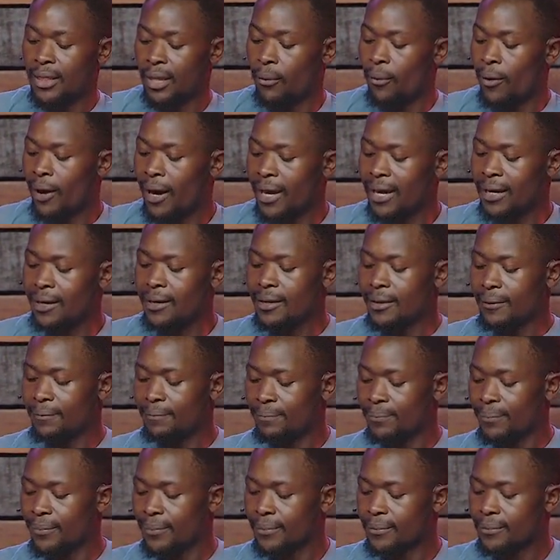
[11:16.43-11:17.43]
The word
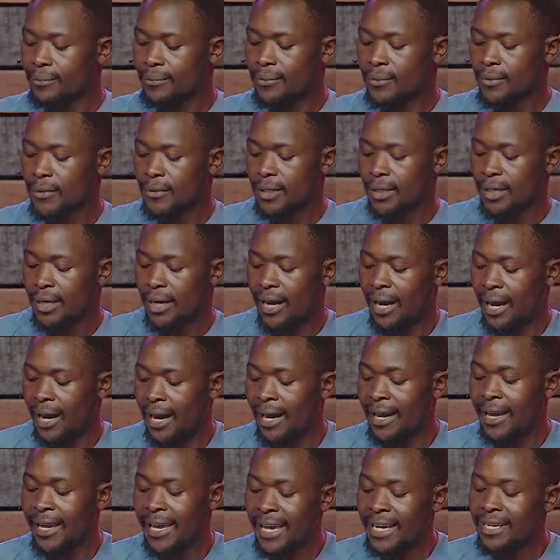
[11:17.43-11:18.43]

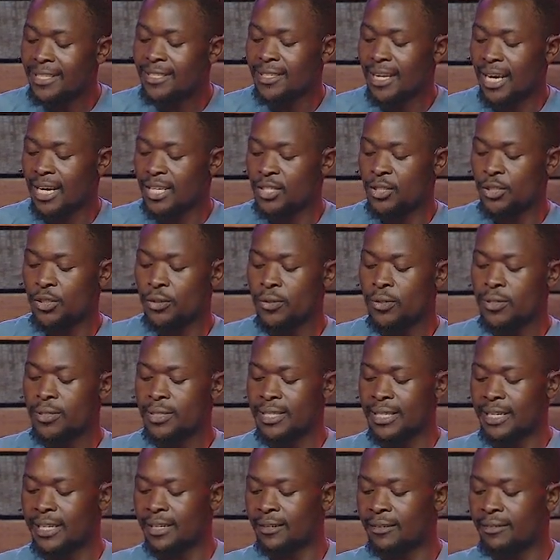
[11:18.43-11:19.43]
hate as
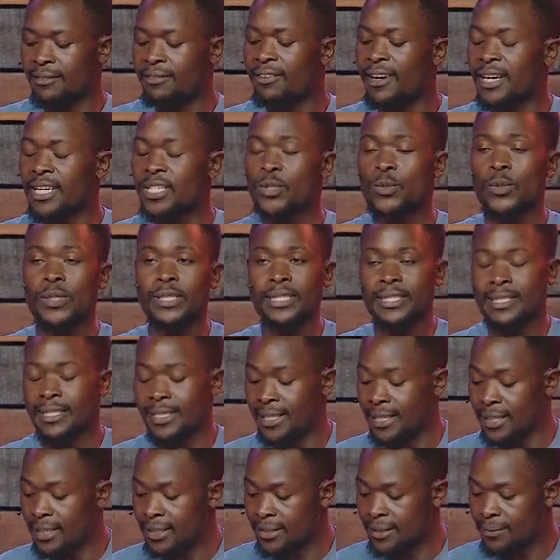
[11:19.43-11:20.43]
used in verse
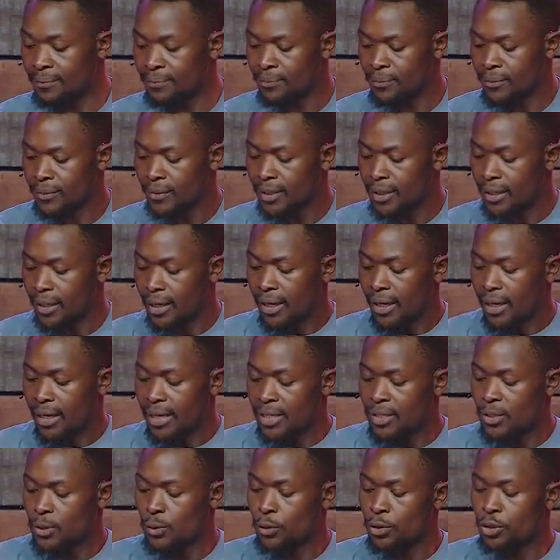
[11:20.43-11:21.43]
26
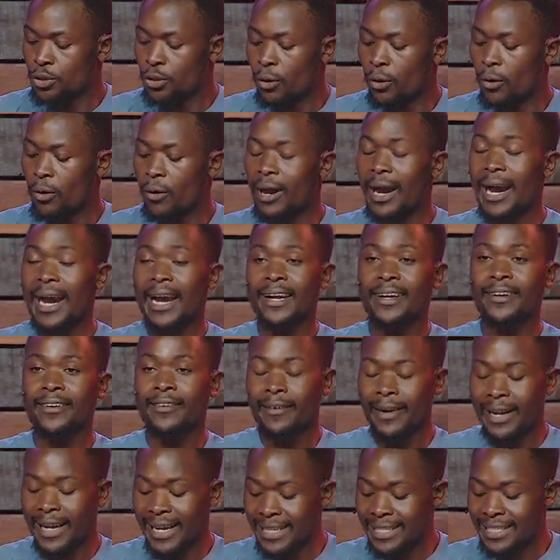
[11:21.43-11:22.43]
is to show a
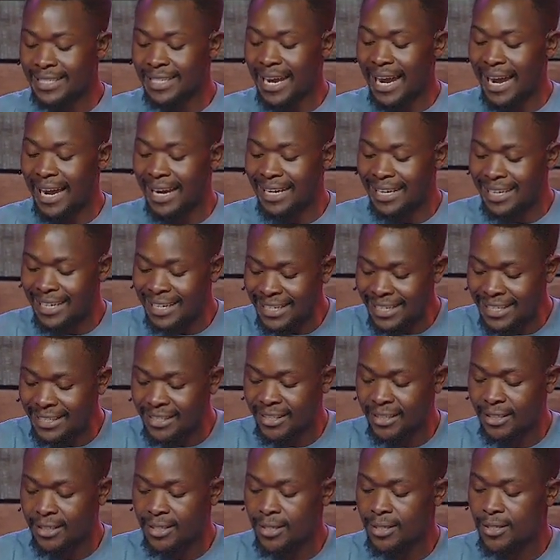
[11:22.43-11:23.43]
great
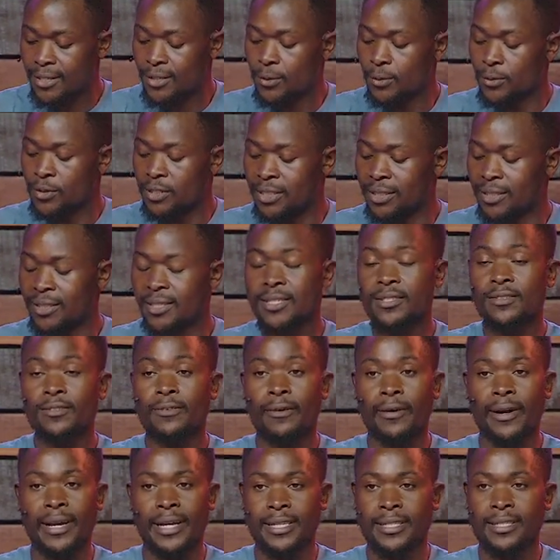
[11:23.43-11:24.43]
allegiance to Jesus
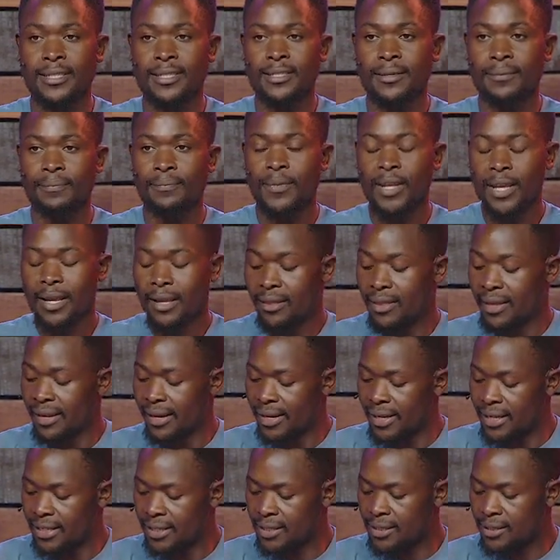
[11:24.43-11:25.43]
Christ.
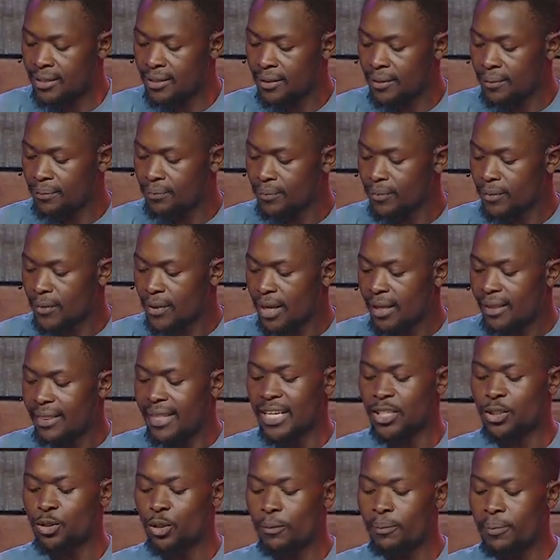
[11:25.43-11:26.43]

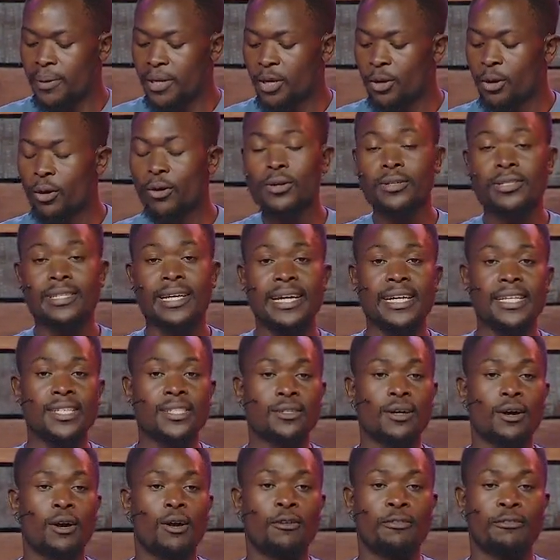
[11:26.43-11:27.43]
There should be no
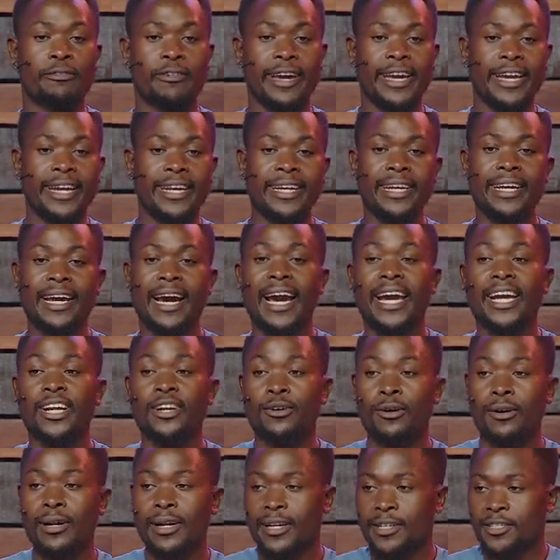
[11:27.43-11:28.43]
sign of any
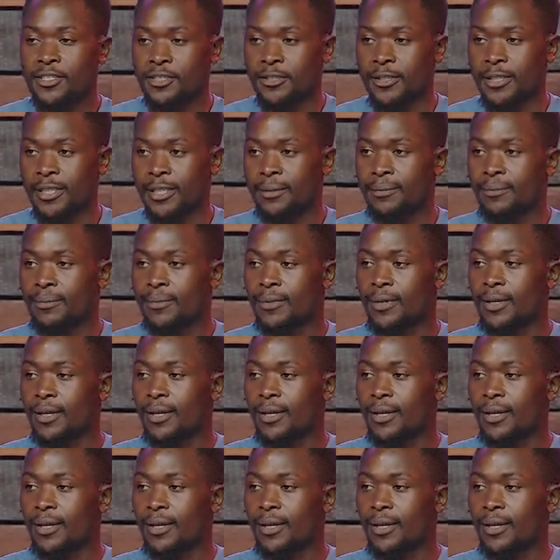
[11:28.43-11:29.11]
idolatry